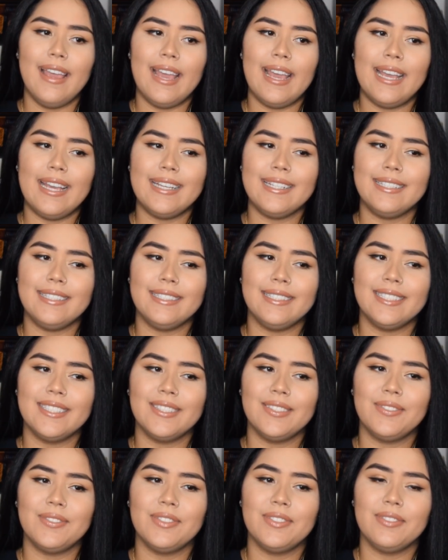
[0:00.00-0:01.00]
And
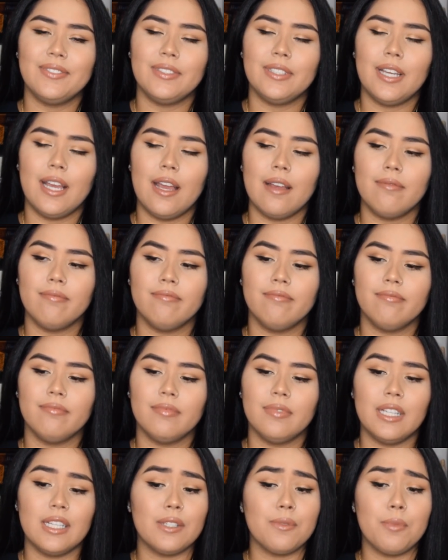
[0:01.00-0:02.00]
yeah,
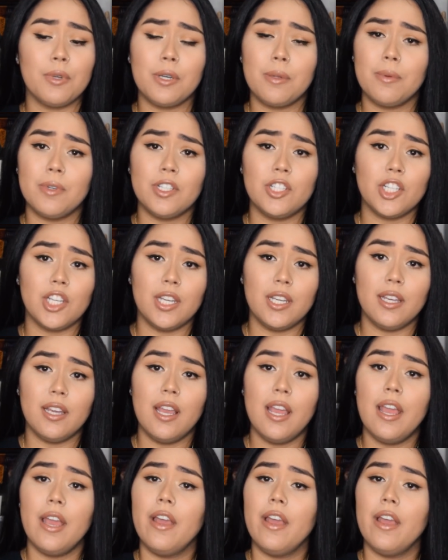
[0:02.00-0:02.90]
that's pretty much it.